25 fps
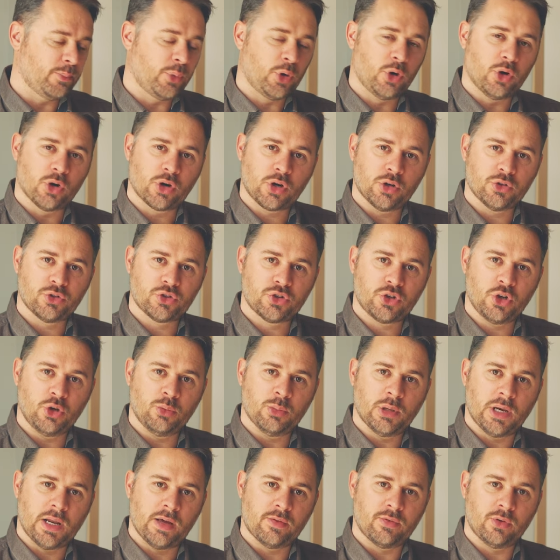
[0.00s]
pro
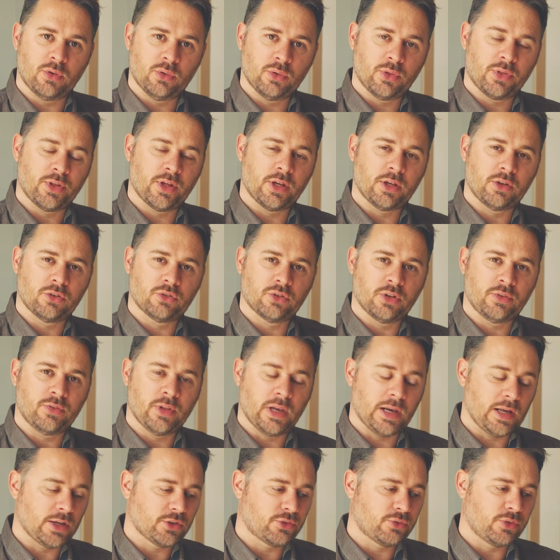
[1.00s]
consumer level things in the
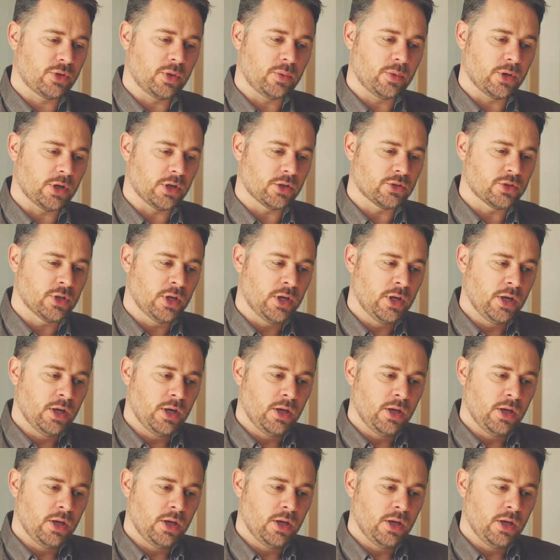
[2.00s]
last few years,